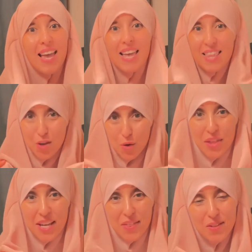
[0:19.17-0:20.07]
You think
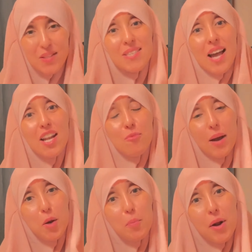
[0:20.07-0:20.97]
this is a sign of my
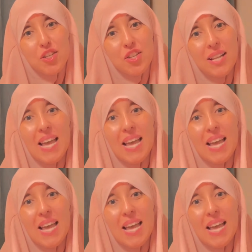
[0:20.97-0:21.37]
oppression?